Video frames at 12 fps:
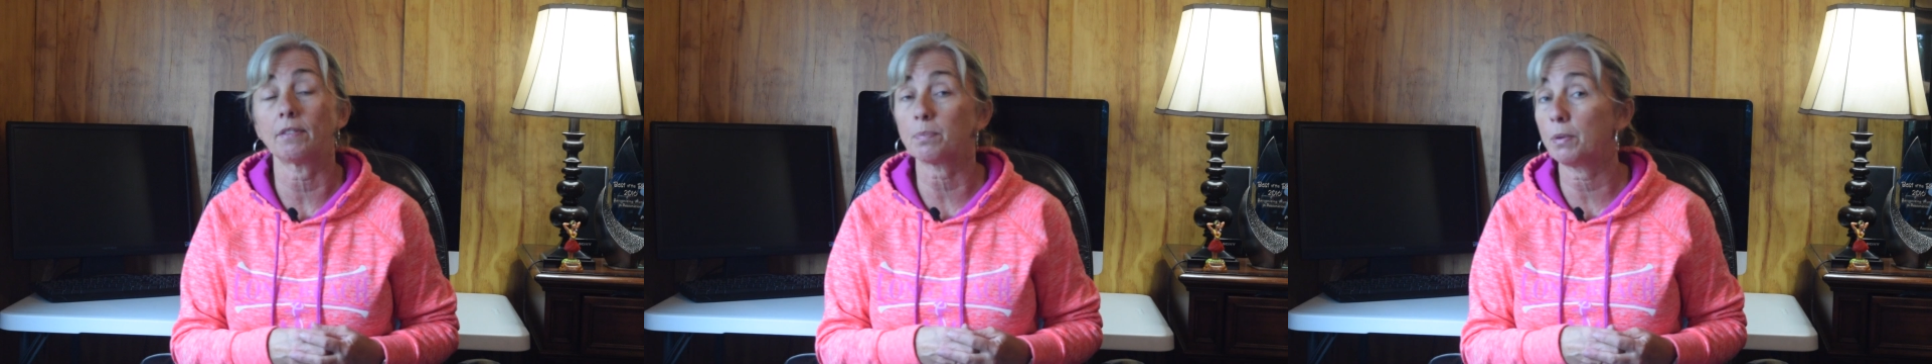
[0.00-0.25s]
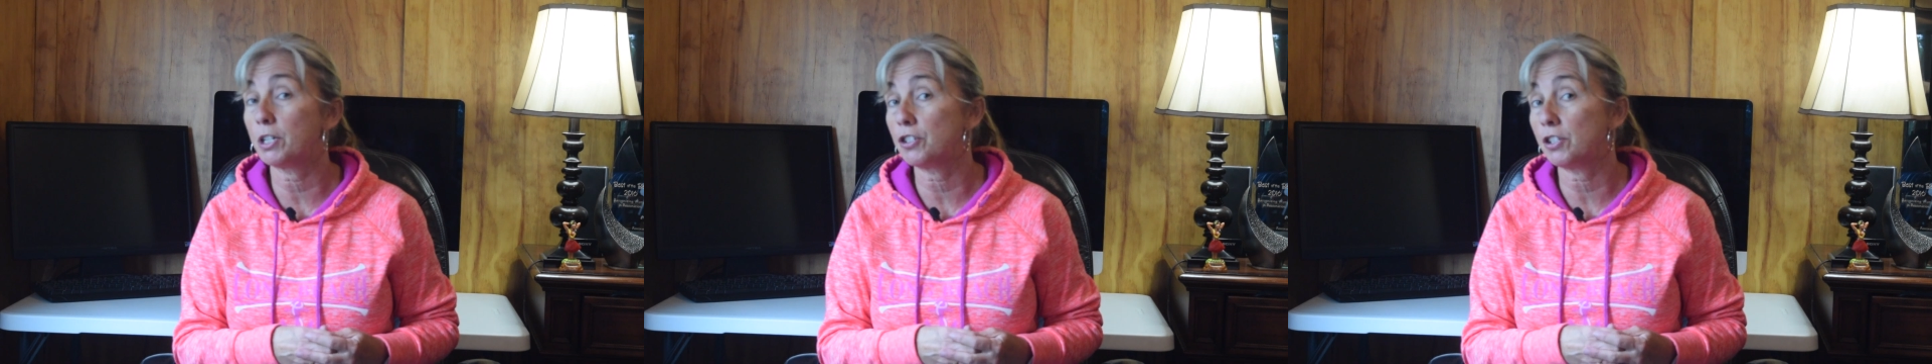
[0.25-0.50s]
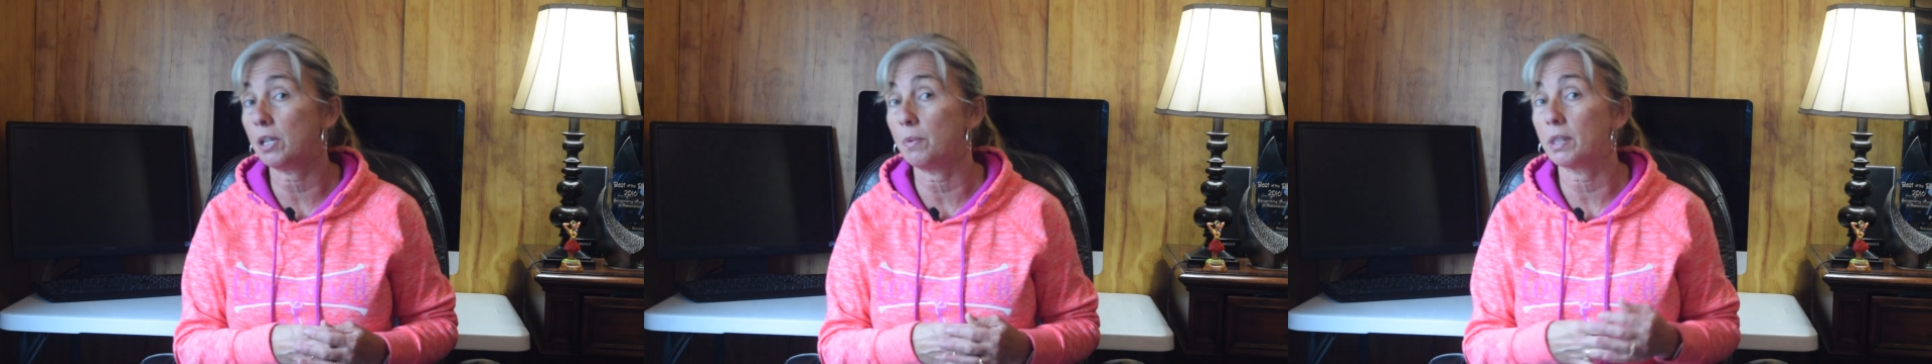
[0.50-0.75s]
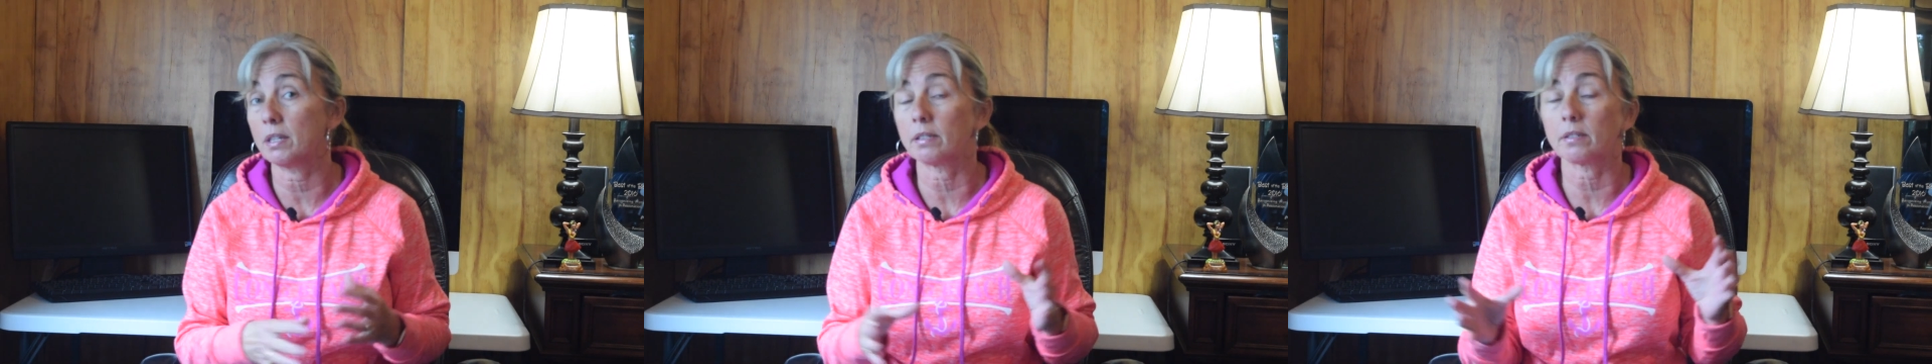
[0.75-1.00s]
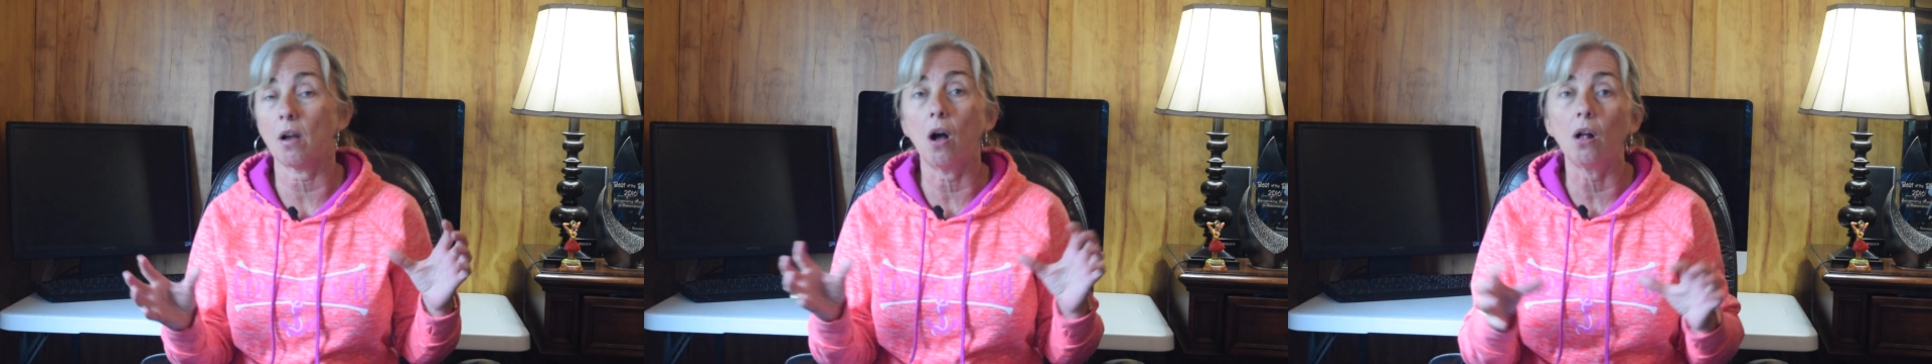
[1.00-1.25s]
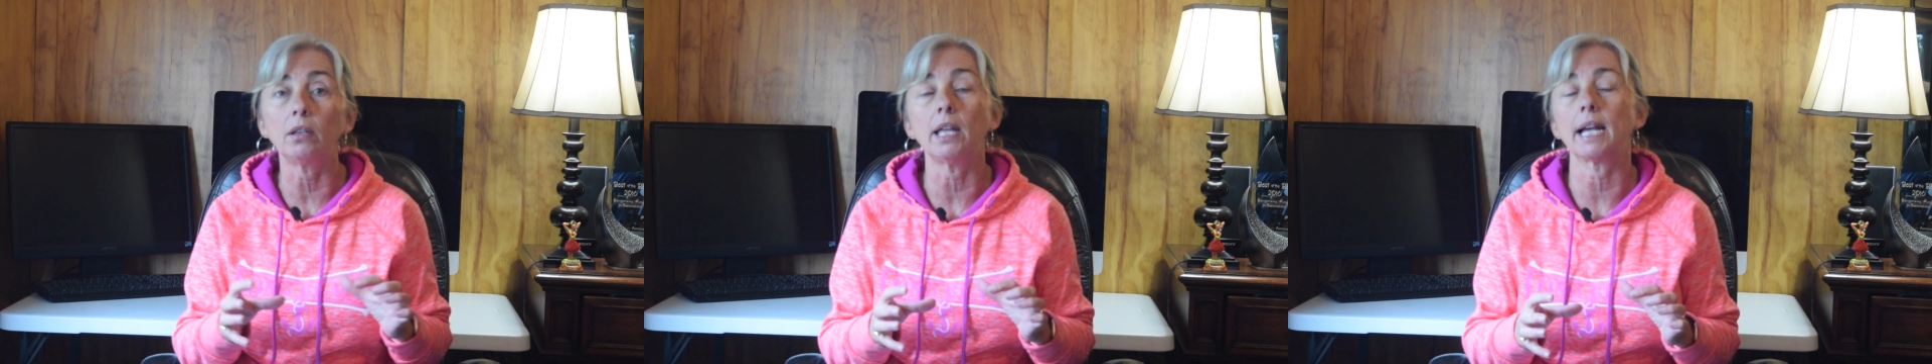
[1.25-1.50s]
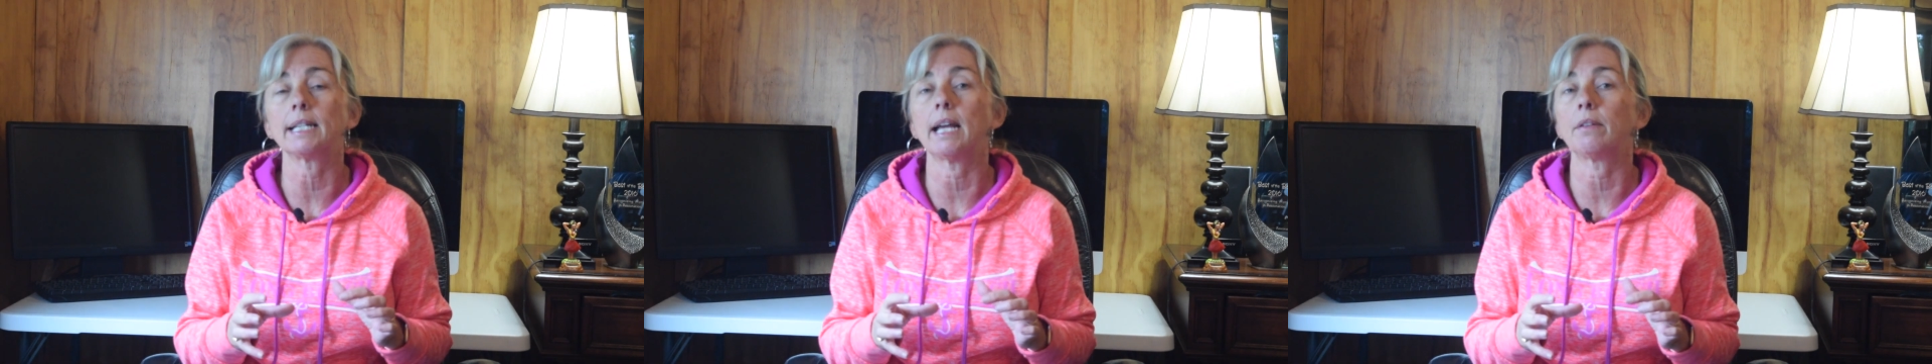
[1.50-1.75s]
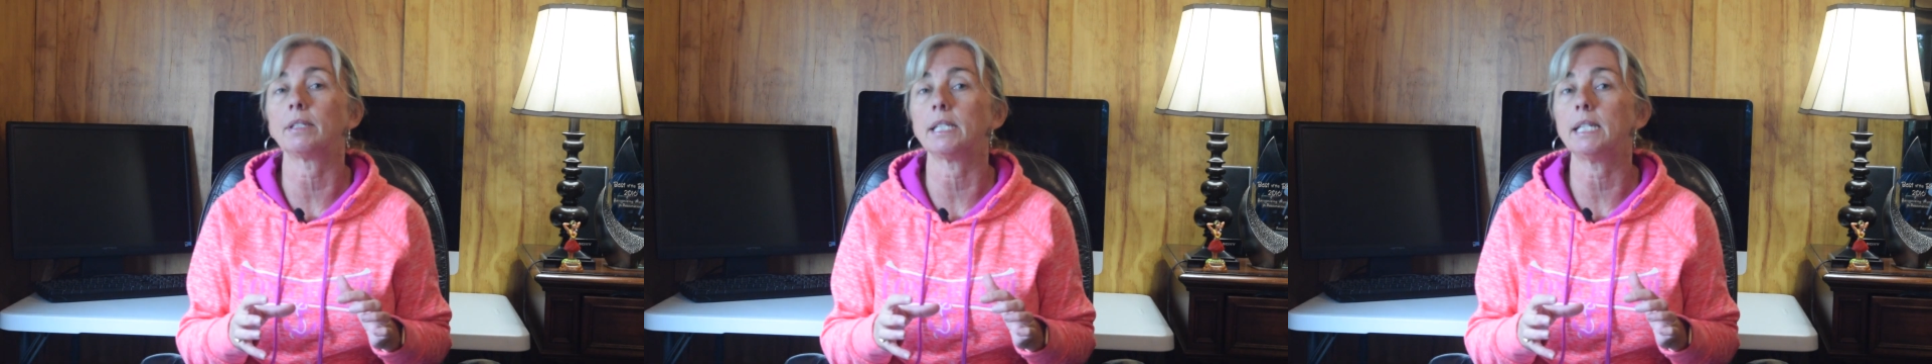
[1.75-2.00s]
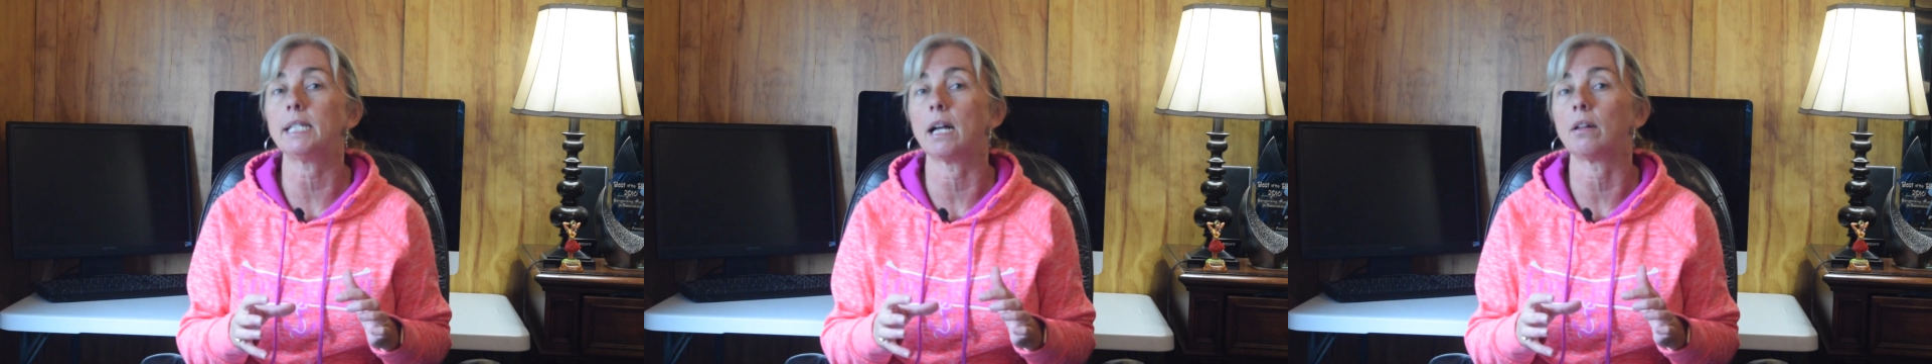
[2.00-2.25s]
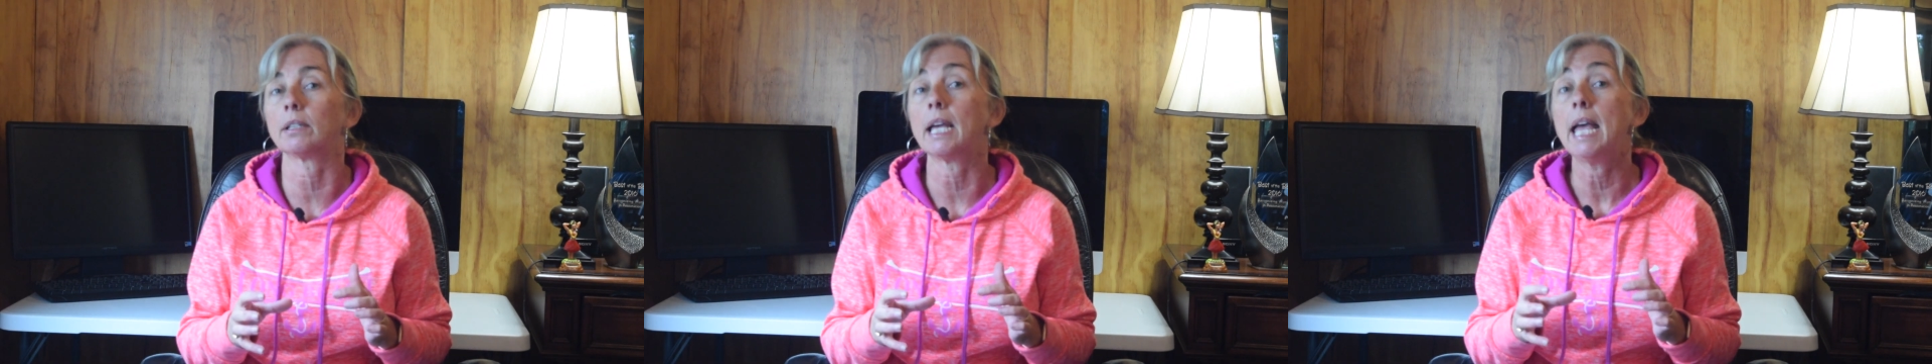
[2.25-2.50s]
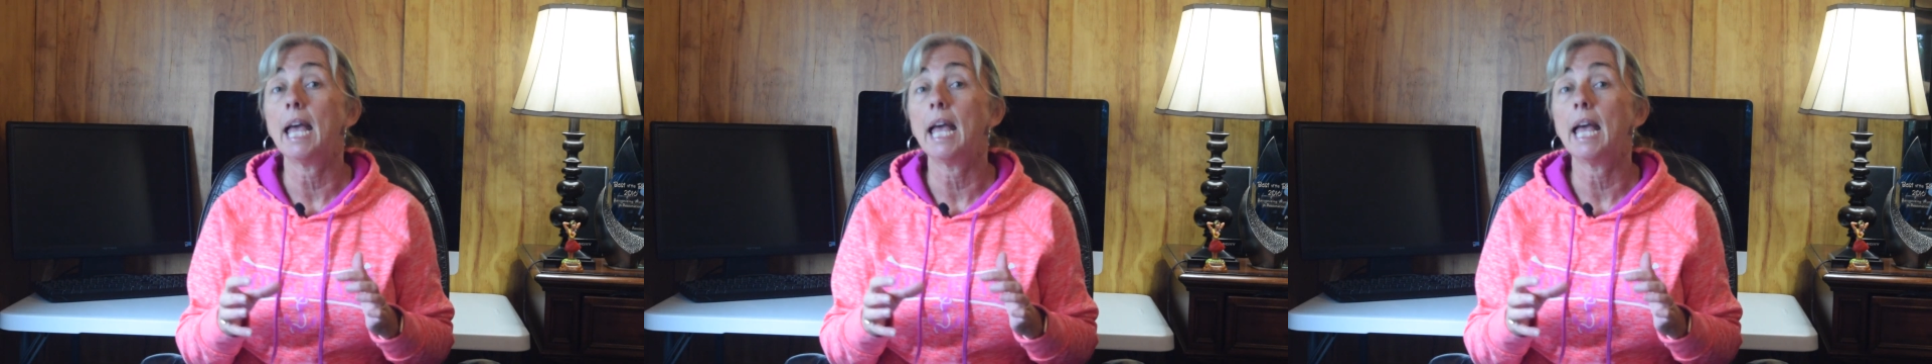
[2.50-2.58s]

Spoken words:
spreadsheet with this all lined out and detailed,